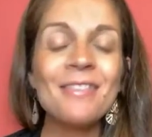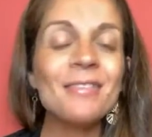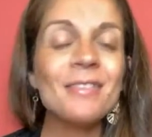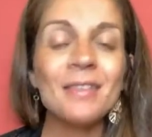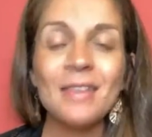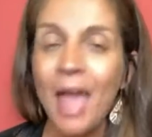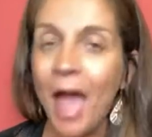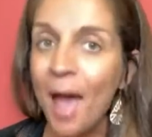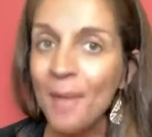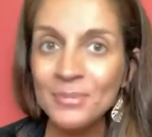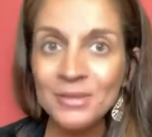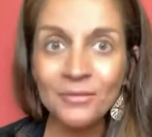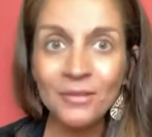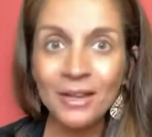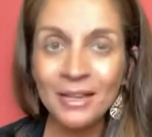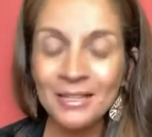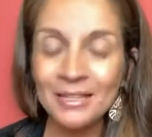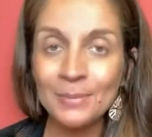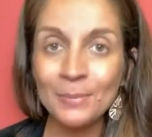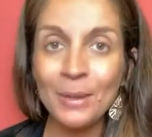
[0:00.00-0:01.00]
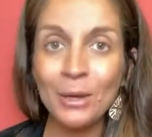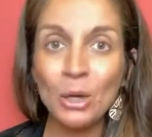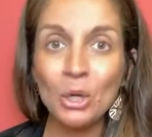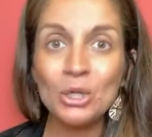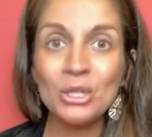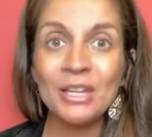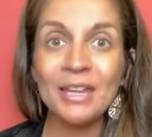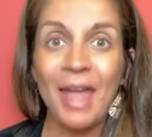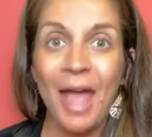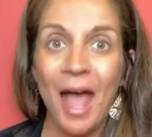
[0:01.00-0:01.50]
then the Captivating
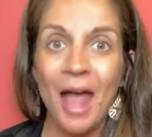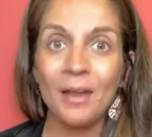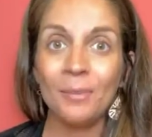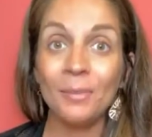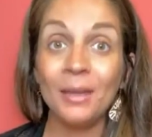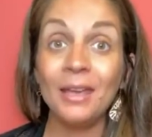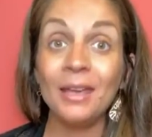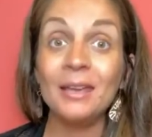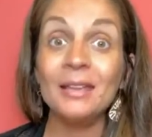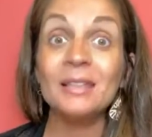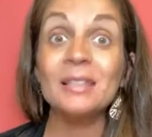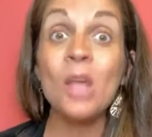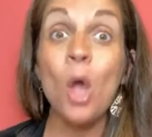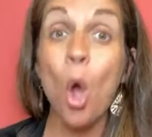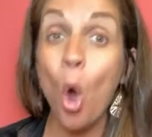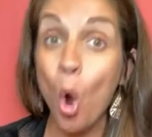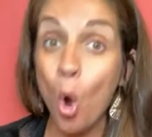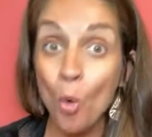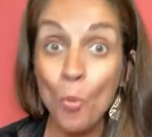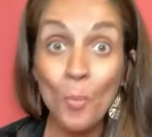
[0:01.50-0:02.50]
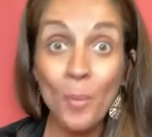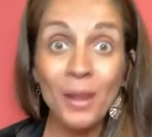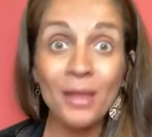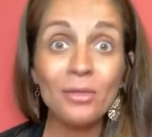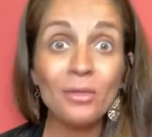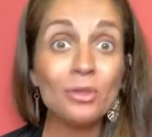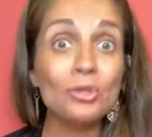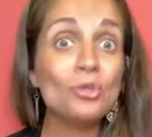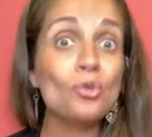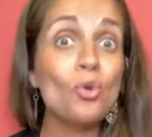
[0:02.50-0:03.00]
Speakers Academy is
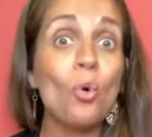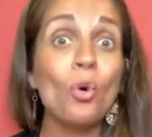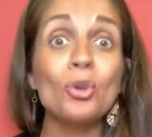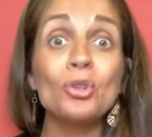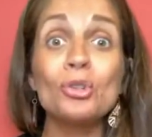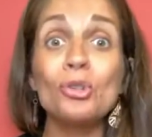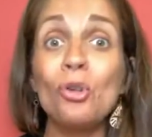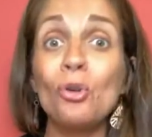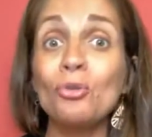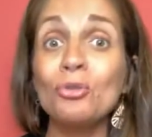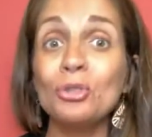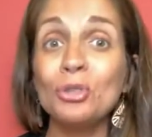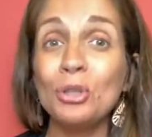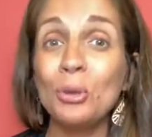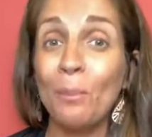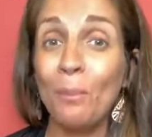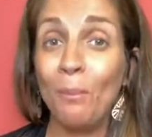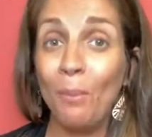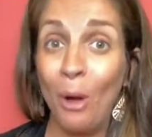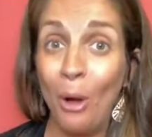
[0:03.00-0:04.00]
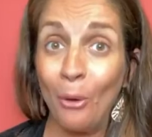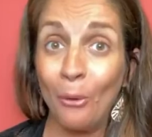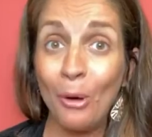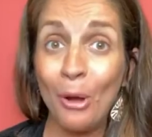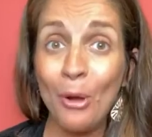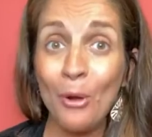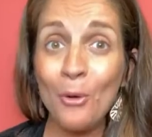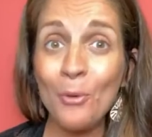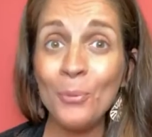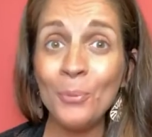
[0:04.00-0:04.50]
open. The doors close
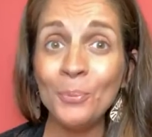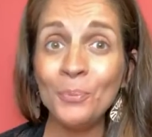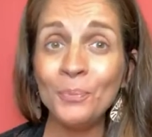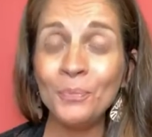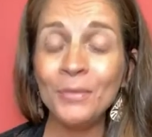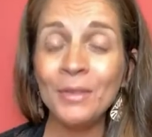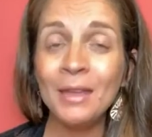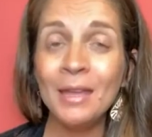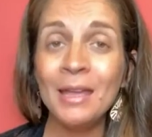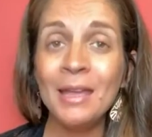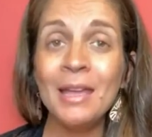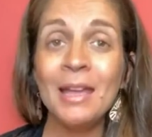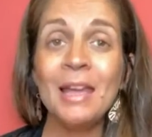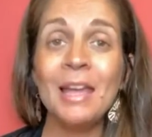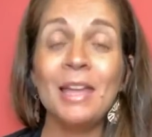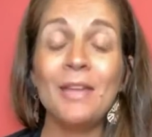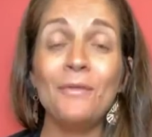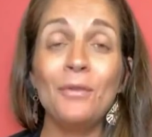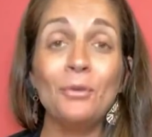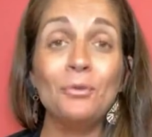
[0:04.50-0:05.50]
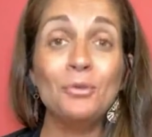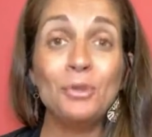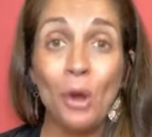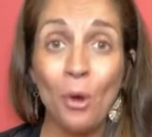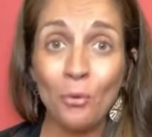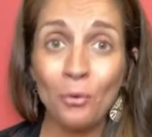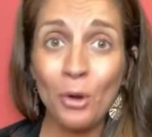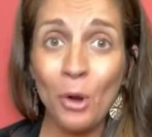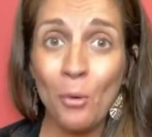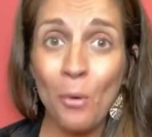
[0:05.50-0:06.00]
tomorrow. If you
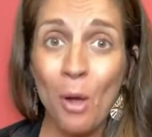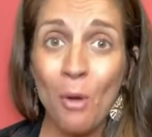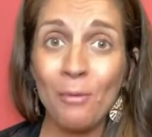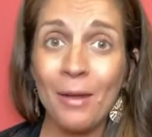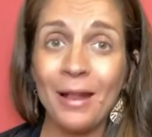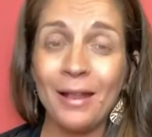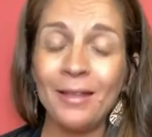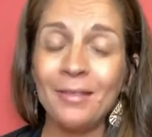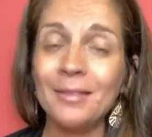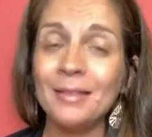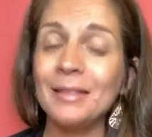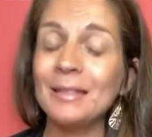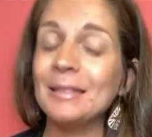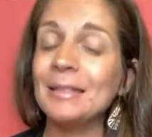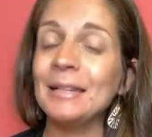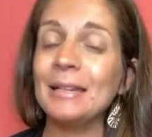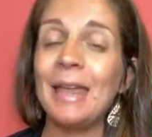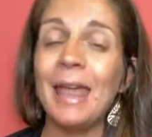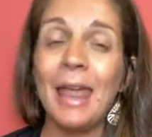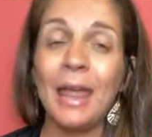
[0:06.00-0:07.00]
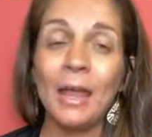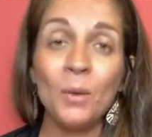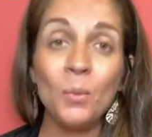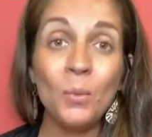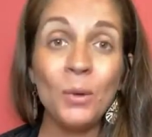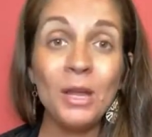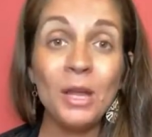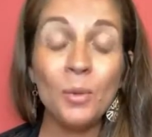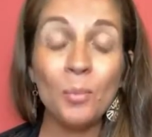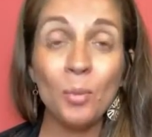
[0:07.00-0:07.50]
don't know already, this is an
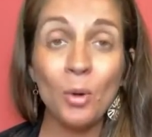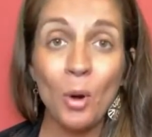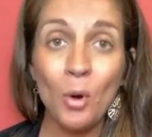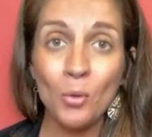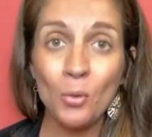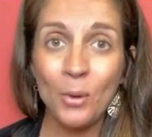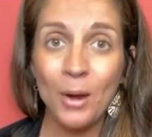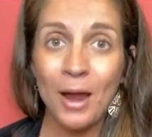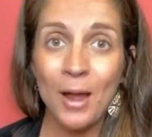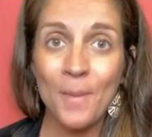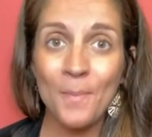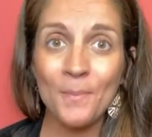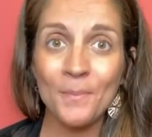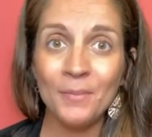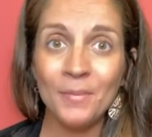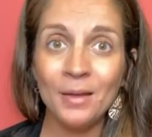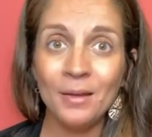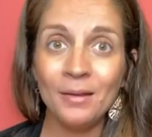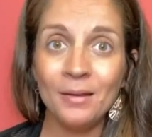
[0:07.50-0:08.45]
8-week program.